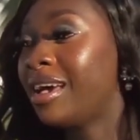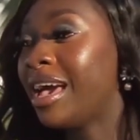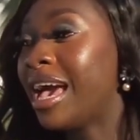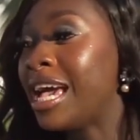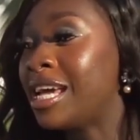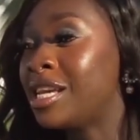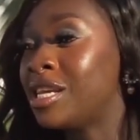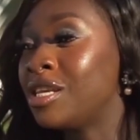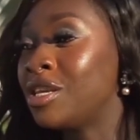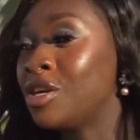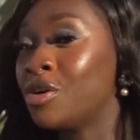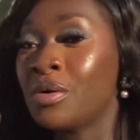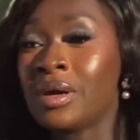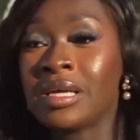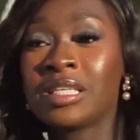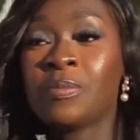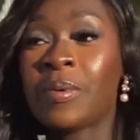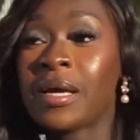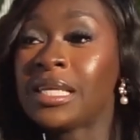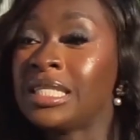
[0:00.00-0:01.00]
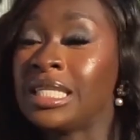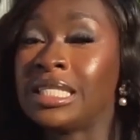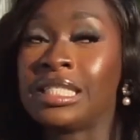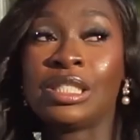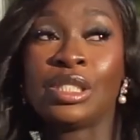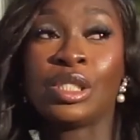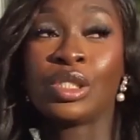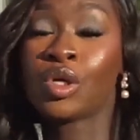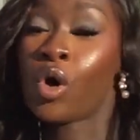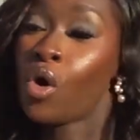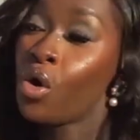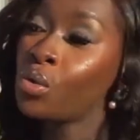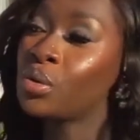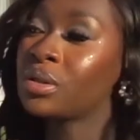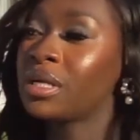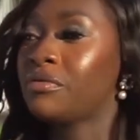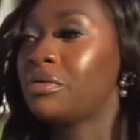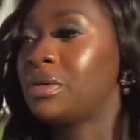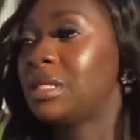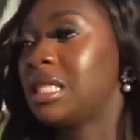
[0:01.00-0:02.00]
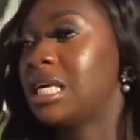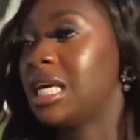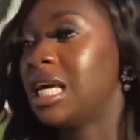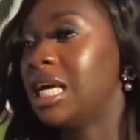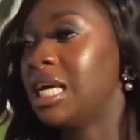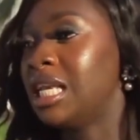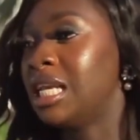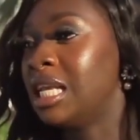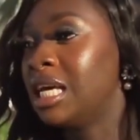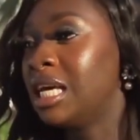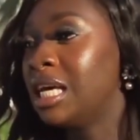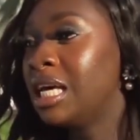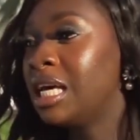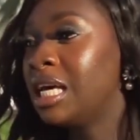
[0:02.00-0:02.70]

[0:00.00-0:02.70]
And you're expected to just hold everything in.